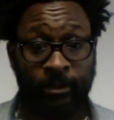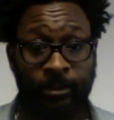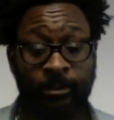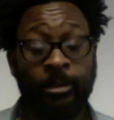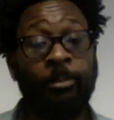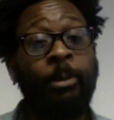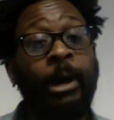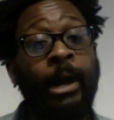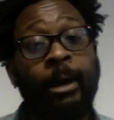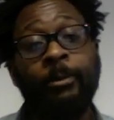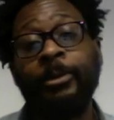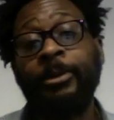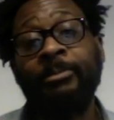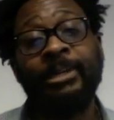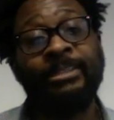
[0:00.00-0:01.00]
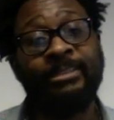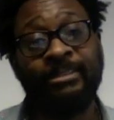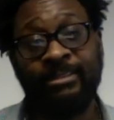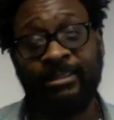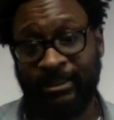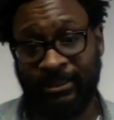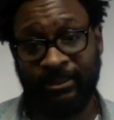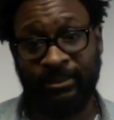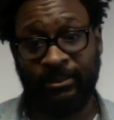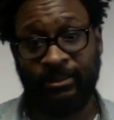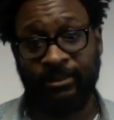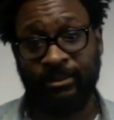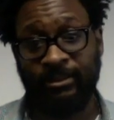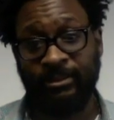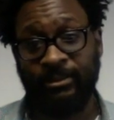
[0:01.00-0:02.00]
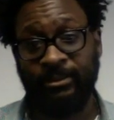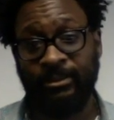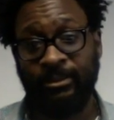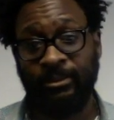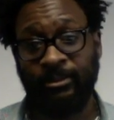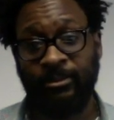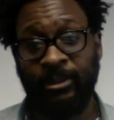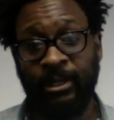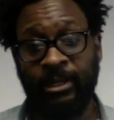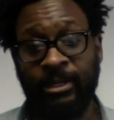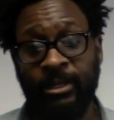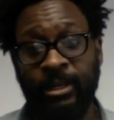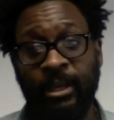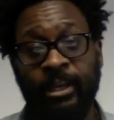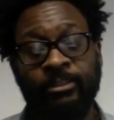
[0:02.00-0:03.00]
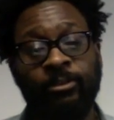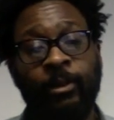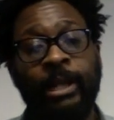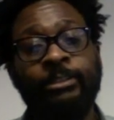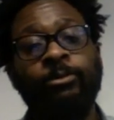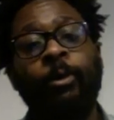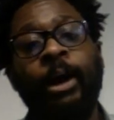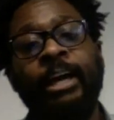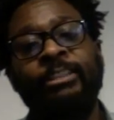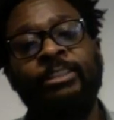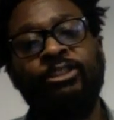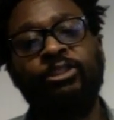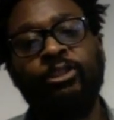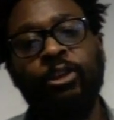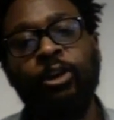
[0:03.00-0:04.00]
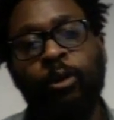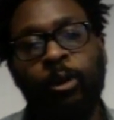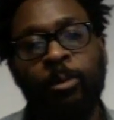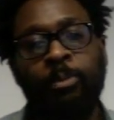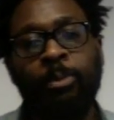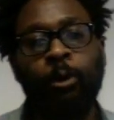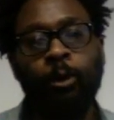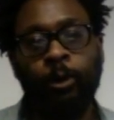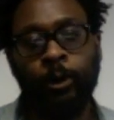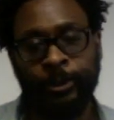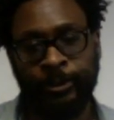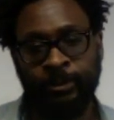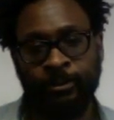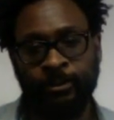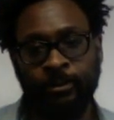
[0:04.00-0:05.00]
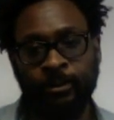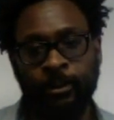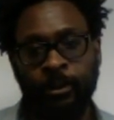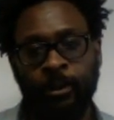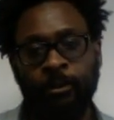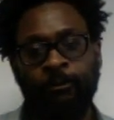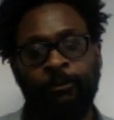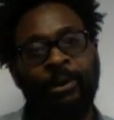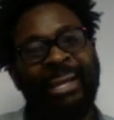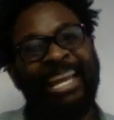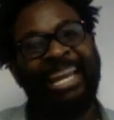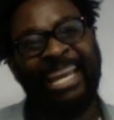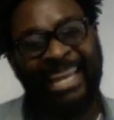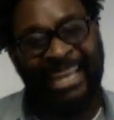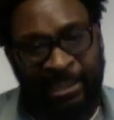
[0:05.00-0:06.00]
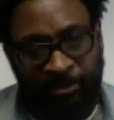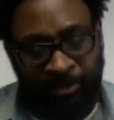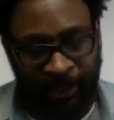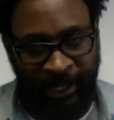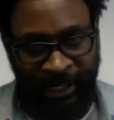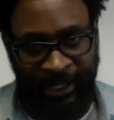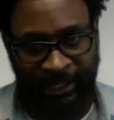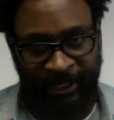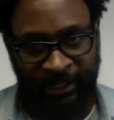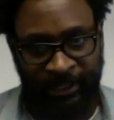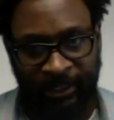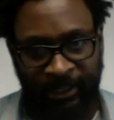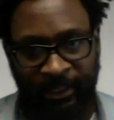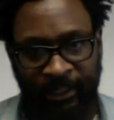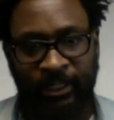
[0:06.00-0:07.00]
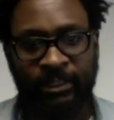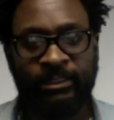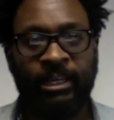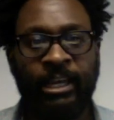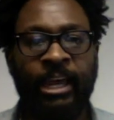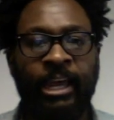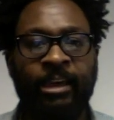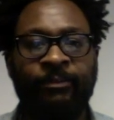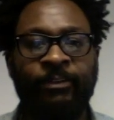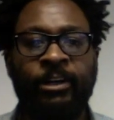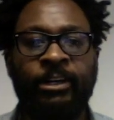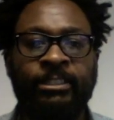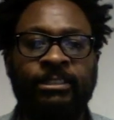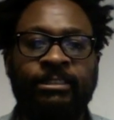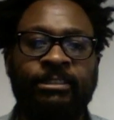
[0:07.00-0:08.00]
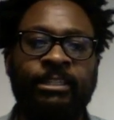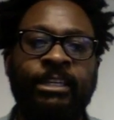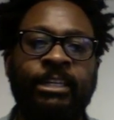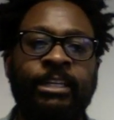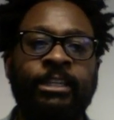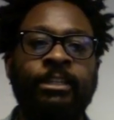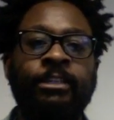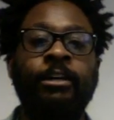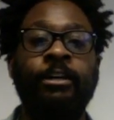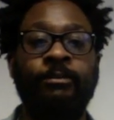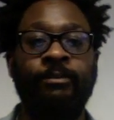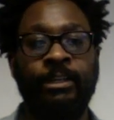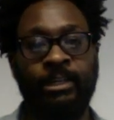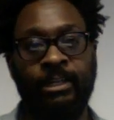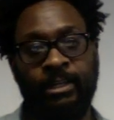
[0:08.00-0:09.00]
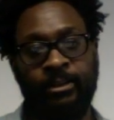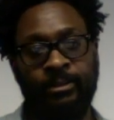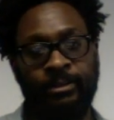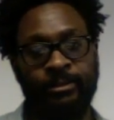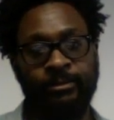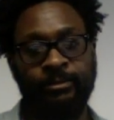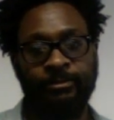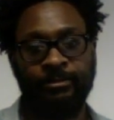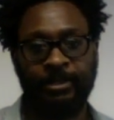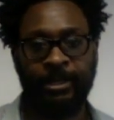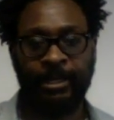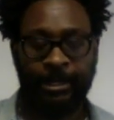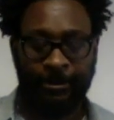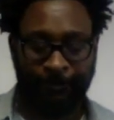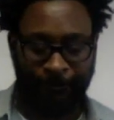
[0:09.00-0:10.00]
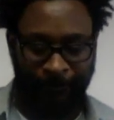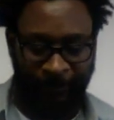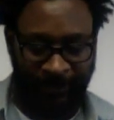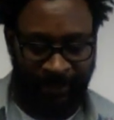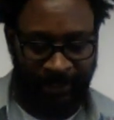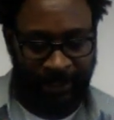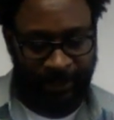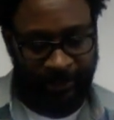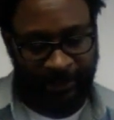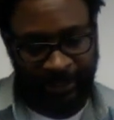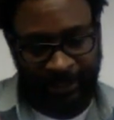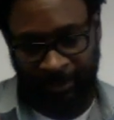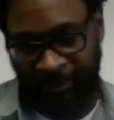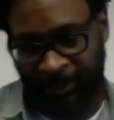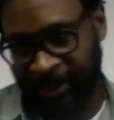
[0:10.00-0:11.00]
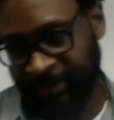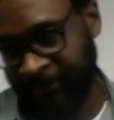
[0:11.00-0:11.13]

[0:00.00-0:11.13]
the power to make decisions. Okay? And so that's why it's so important for anybody to have an understanding of accounting. Okay? Think about